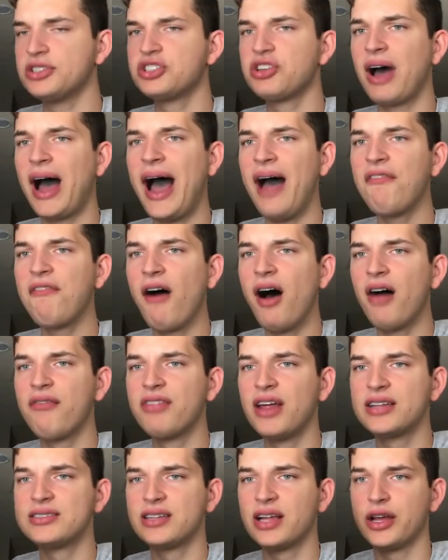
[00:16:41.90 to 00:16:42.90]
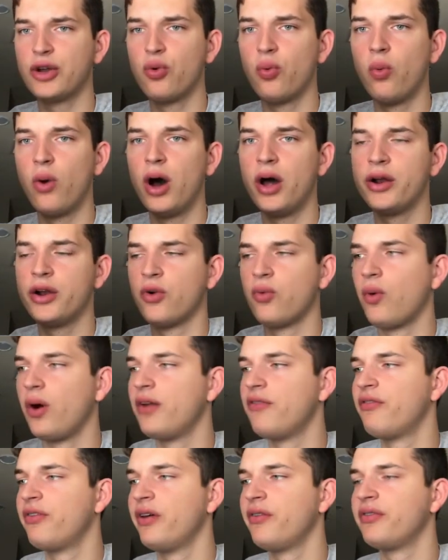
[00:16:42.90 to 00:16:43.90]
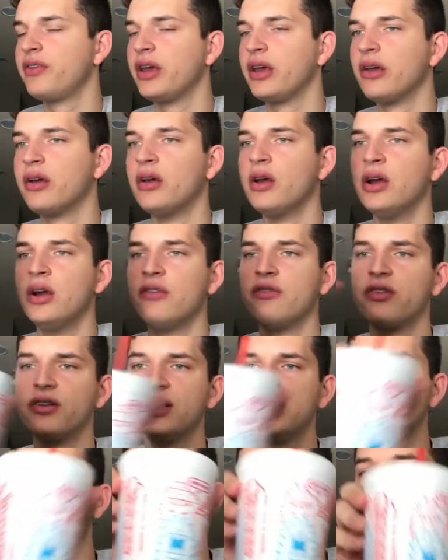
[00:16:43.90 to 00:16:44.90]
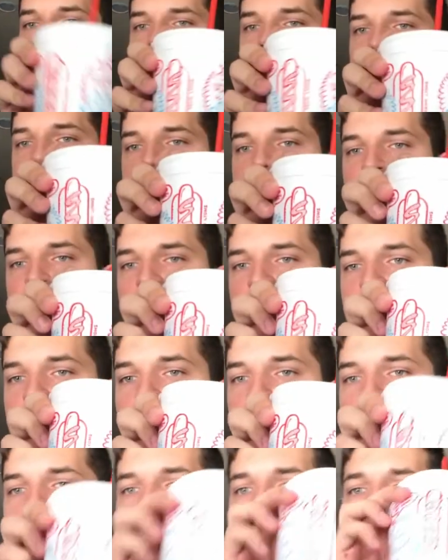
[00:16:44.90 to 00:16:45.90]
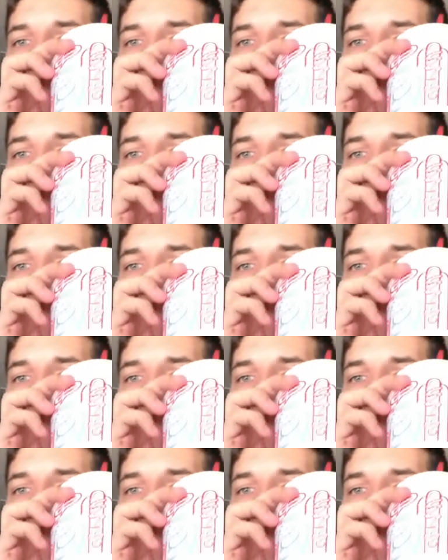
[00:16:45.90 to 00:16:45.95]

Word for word: So half off, that's like one or one fifty for this giant drink.